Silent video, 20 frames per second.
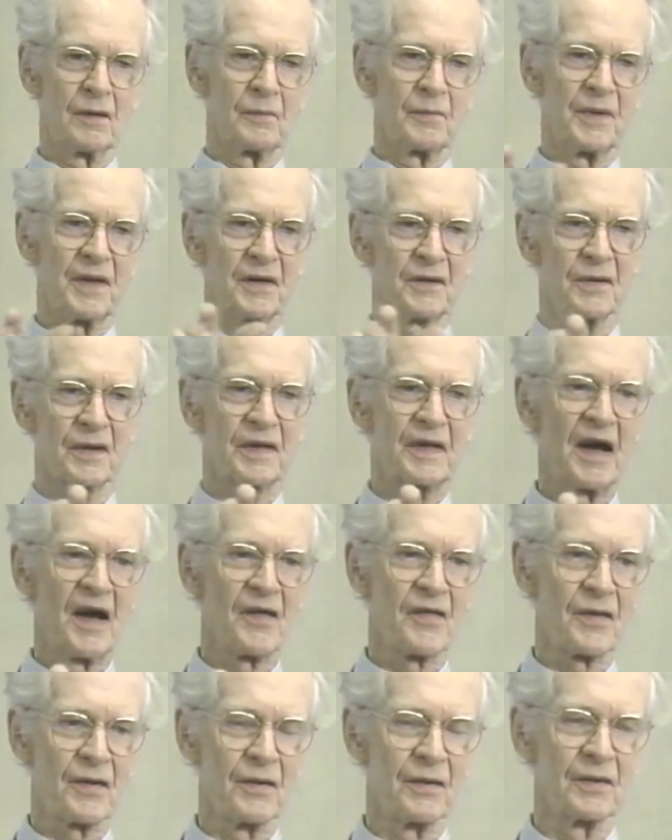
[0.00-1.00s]
be
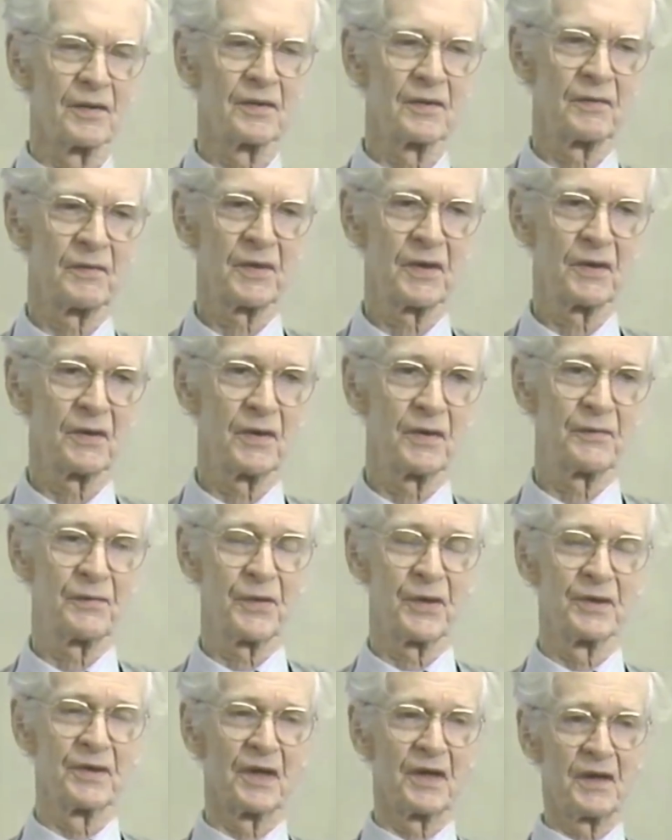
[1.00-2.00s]
together. If, you're, if,
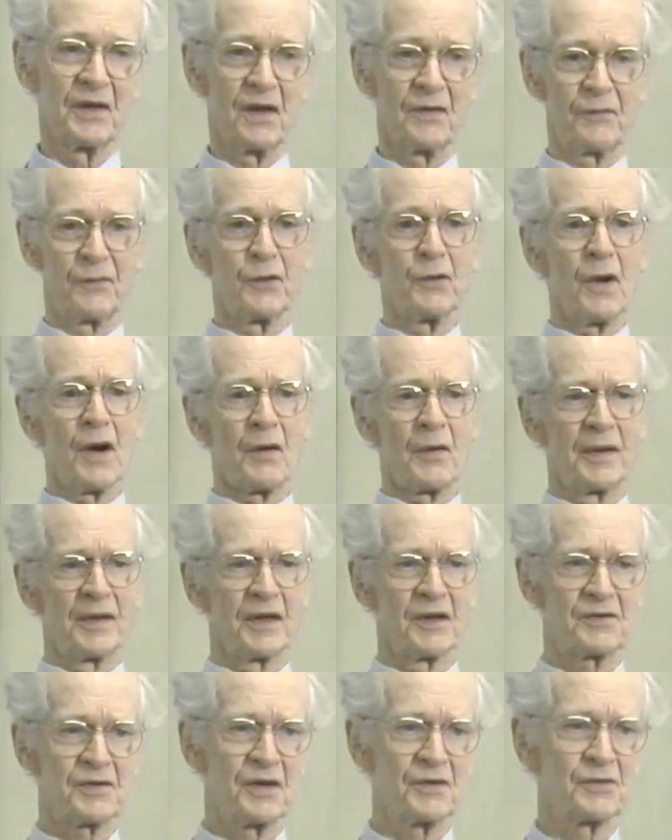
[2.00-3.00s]
you're the, if you are in
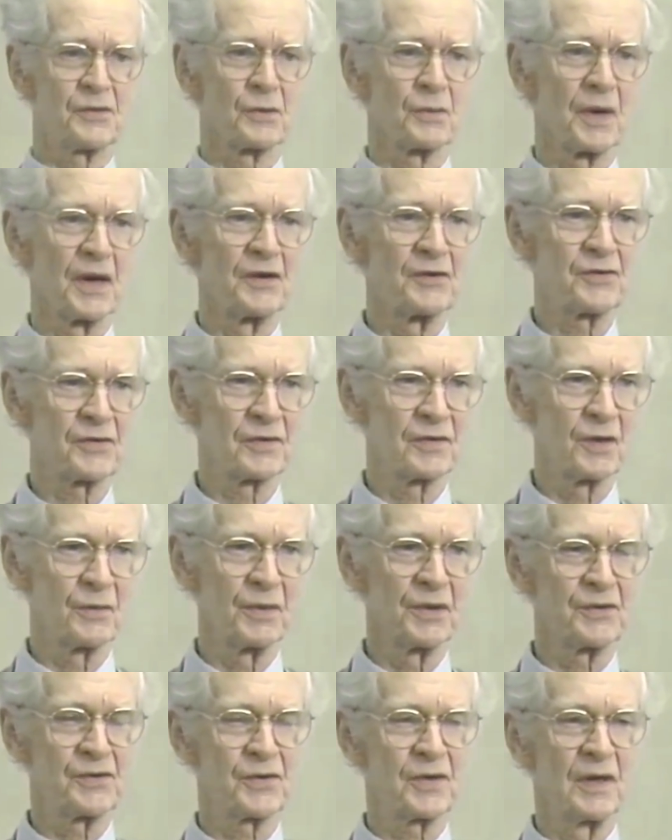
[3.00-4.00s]
a situation in
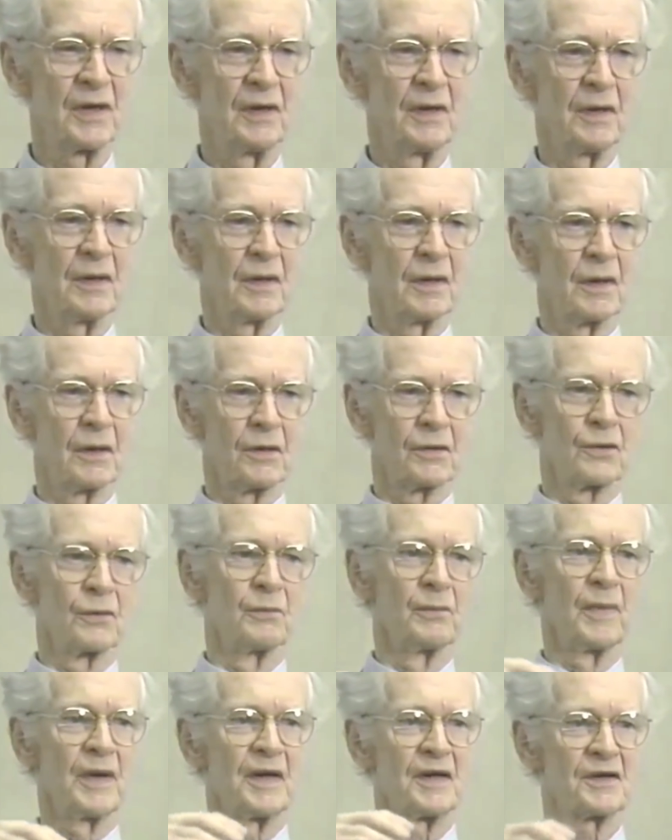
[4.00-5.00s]
which you
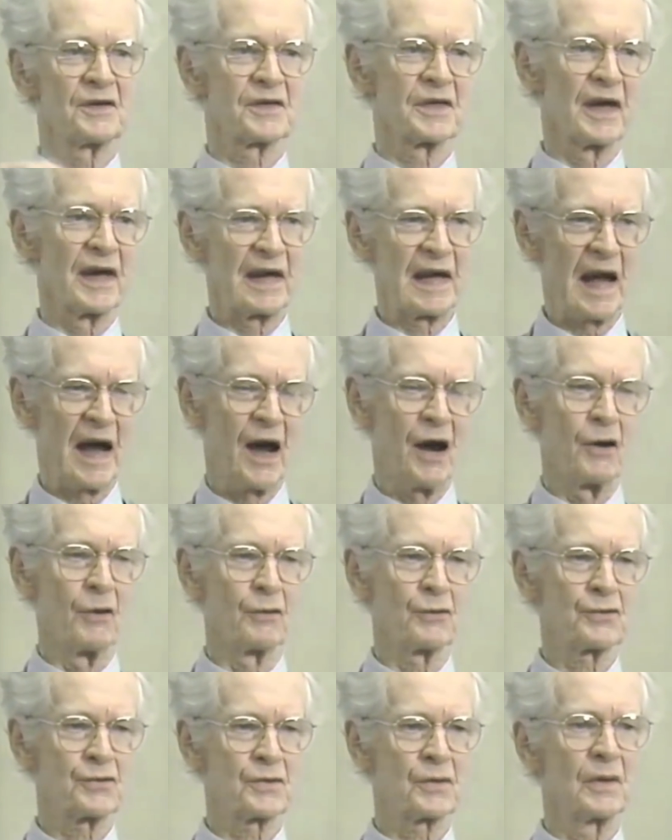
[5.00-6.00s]
may say
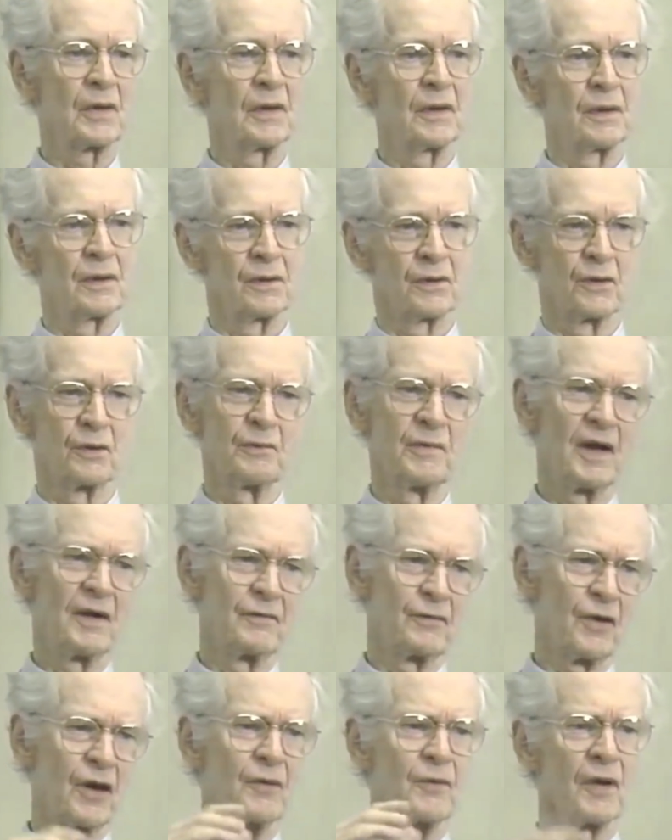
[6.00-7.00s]
house, you may
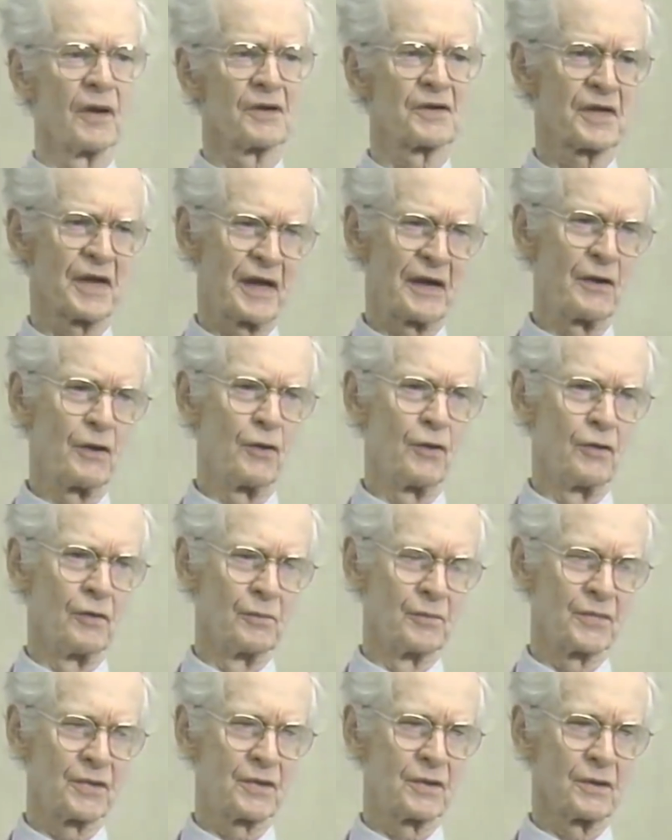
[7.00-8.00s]
very well say
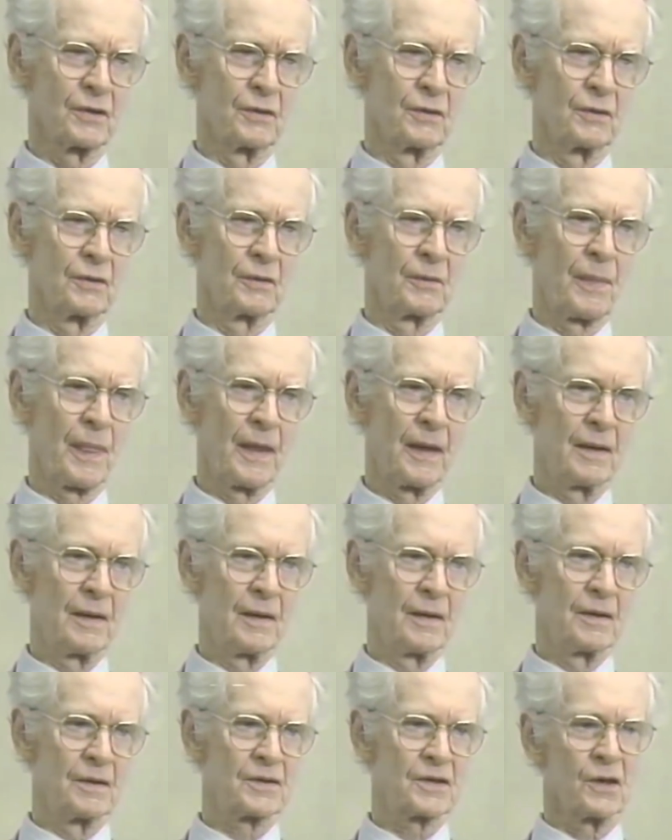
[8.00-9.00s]
home too.
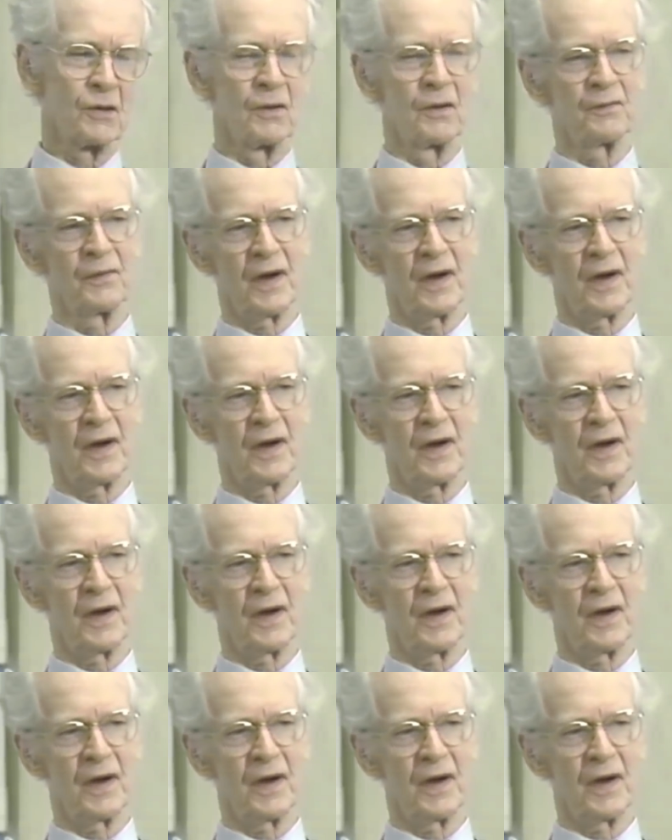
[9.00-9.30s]
So if